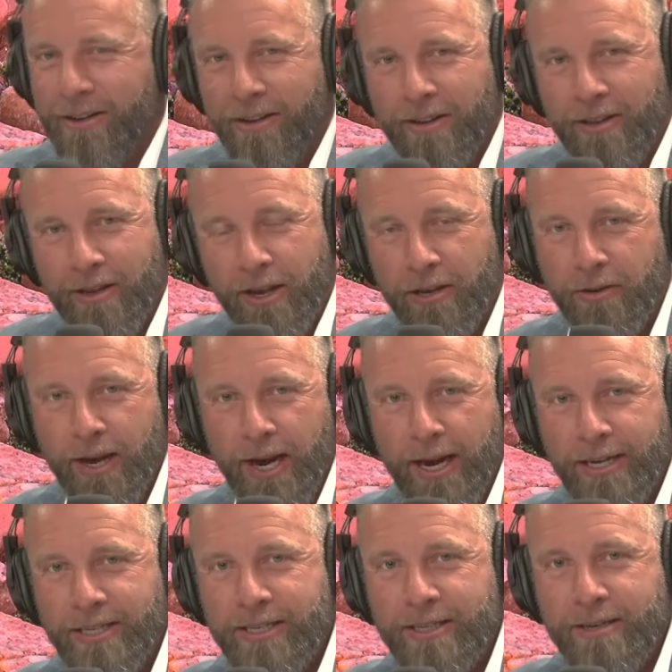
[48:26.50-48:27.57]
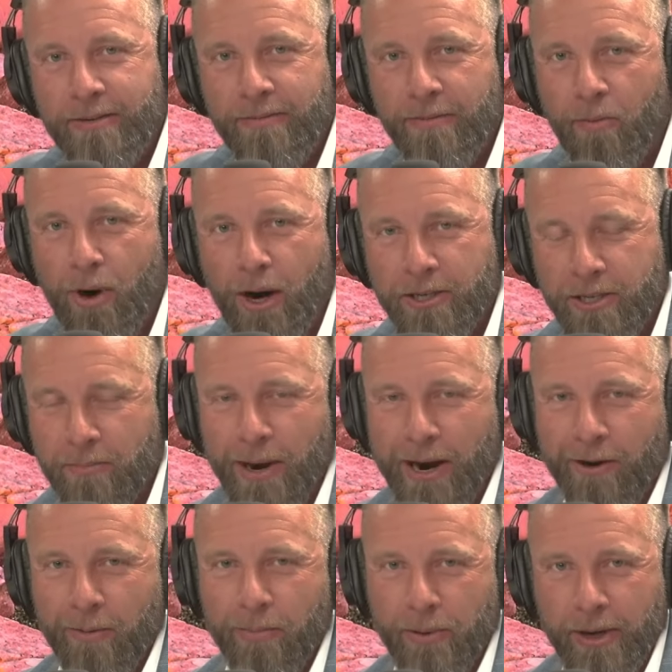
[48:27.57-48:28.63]
Thank you guys for watching
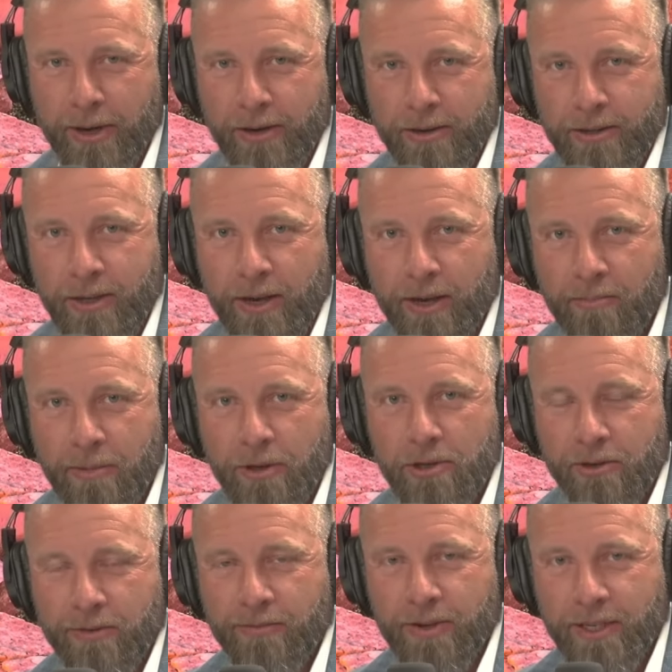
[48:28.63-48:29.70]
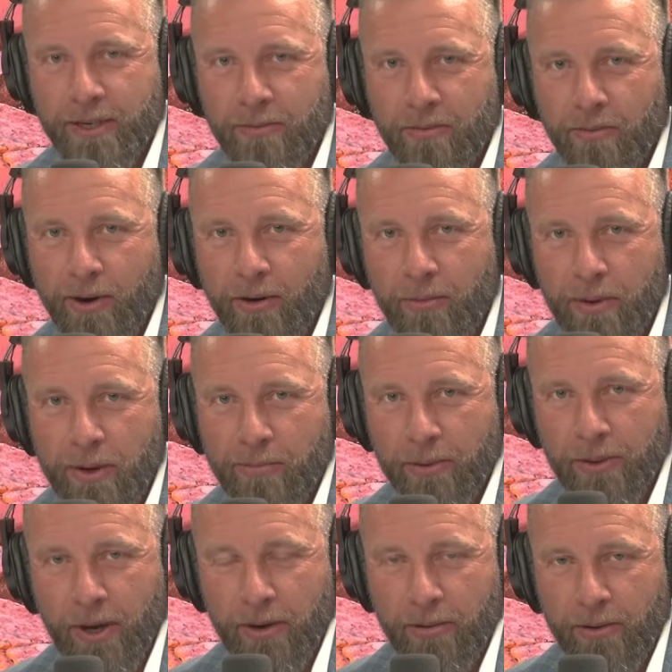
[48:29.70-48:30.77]
Power Players, and be sure to visit
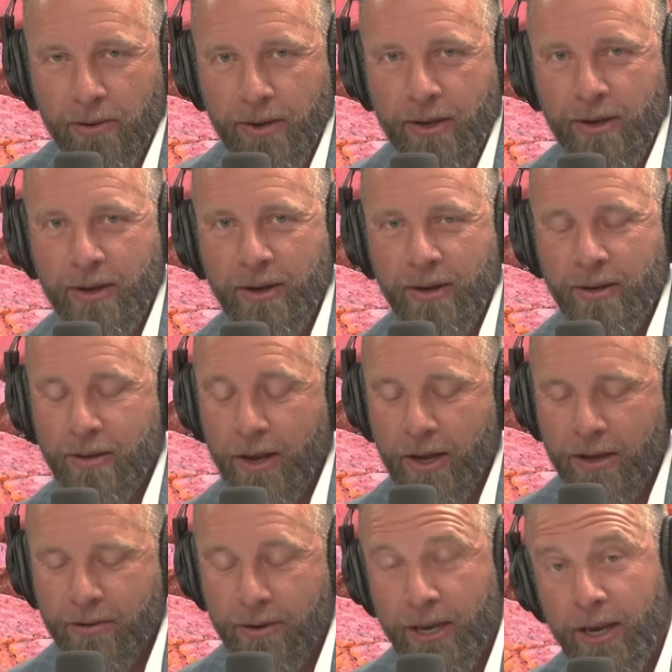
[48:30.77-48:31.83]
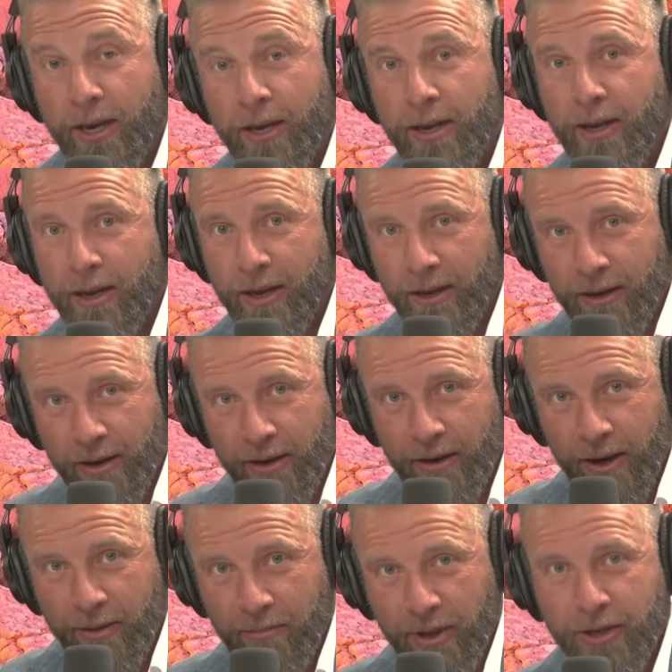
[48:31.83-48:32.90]
wearethepeople.org. Thank you again, and
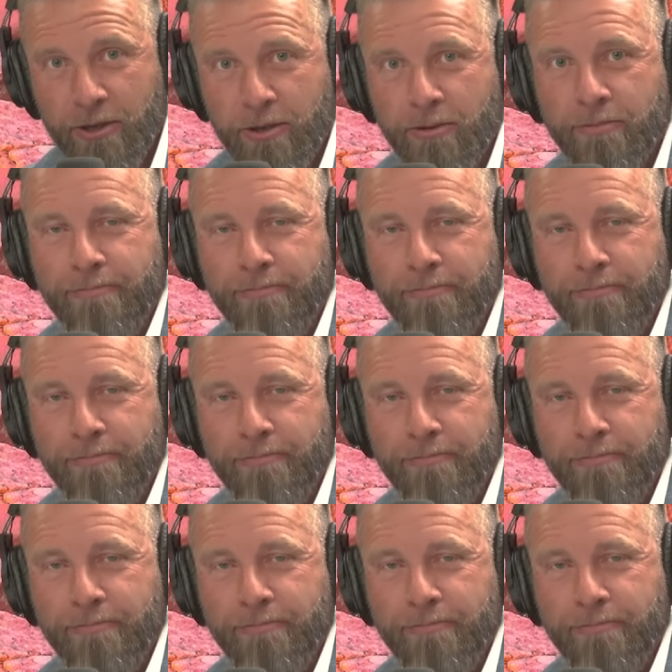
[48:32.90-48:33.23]
God bless you.